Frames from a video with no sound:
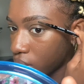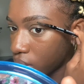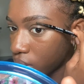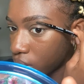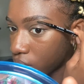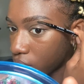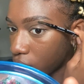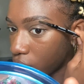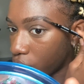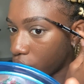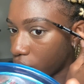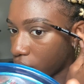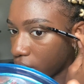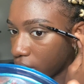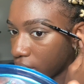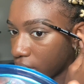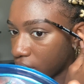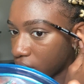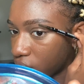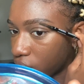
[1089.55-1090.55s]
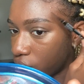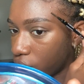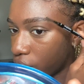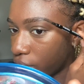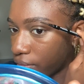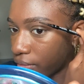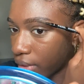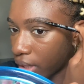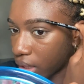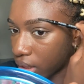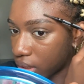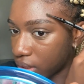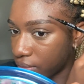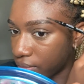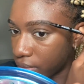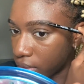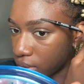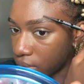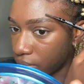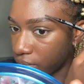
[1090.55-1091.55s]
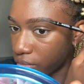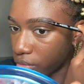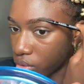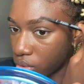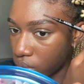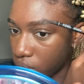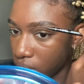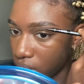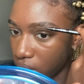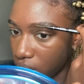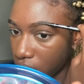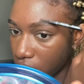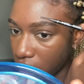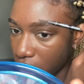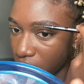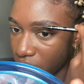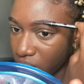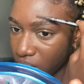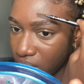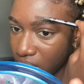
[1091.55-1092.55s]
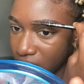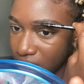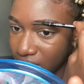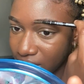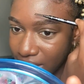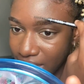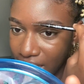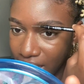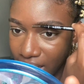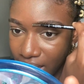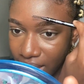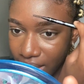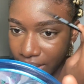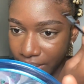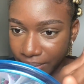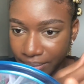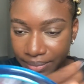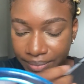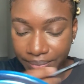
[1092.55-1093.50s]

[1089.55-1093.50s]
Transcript: say, okay, that's enough activism for today. Like, what is that?